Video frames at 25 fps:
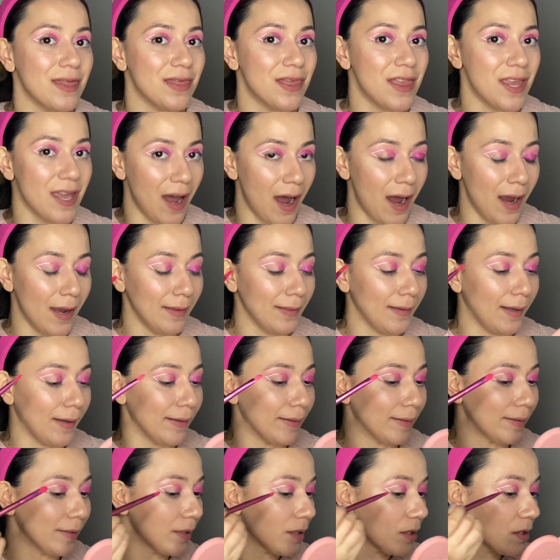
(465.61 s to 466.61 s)
the
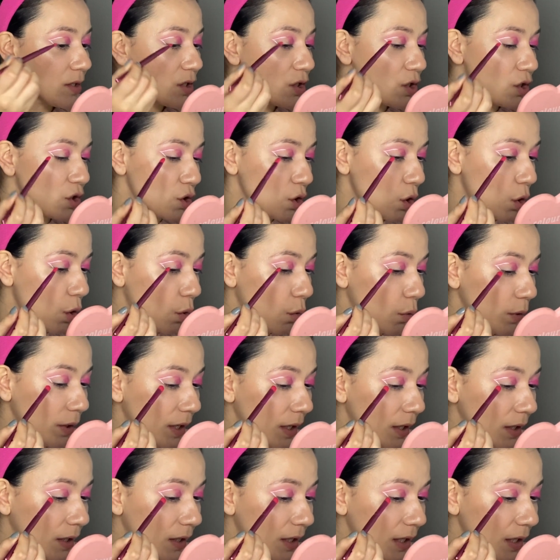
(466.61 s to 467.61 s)
eyeliner so we
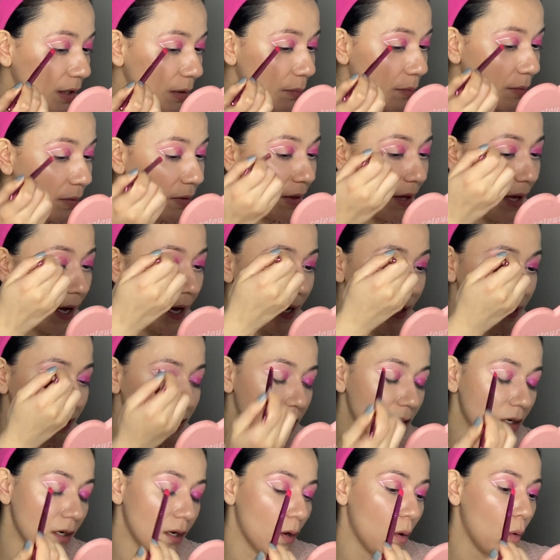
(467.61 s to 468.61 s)
can keep
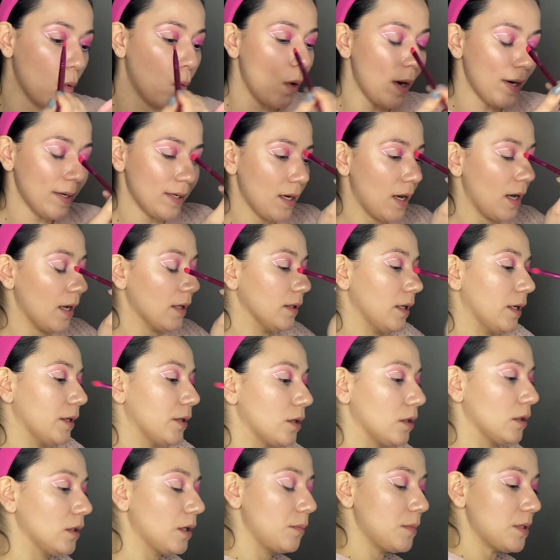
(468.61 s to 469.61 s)
that white
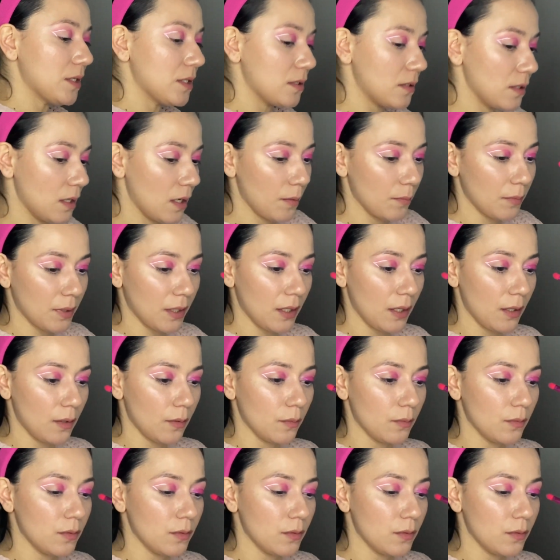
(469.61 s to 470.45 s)
eyeliner. Let me see. I'm gonna